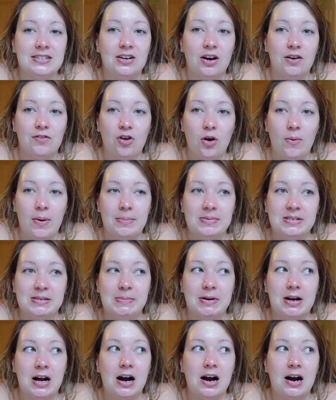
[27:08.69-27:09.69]
I've got to empty
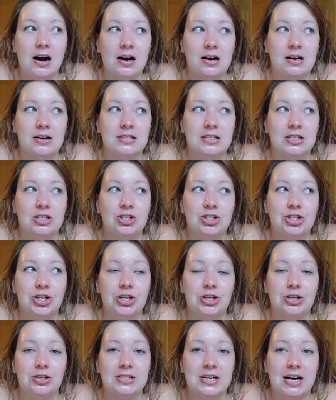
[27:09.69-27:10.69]
my car because it's
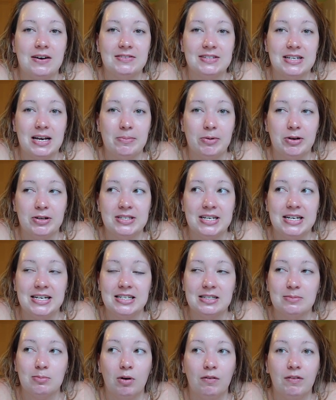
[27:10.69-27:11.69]
due to have its MOT
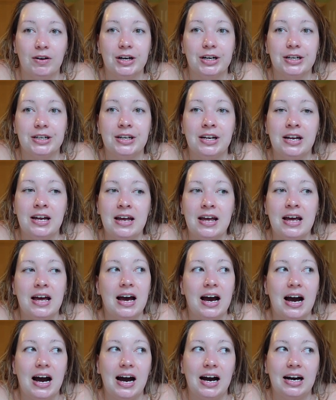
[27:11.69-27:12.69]
tomorrow.
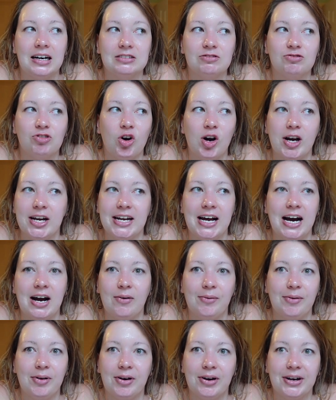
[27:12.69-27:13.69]
And right
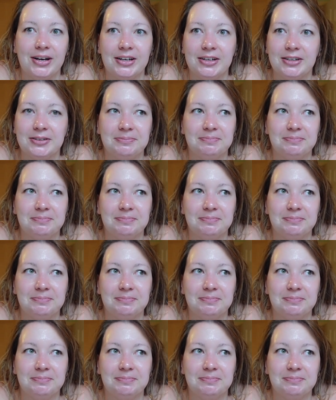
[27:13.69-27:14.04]
now, like,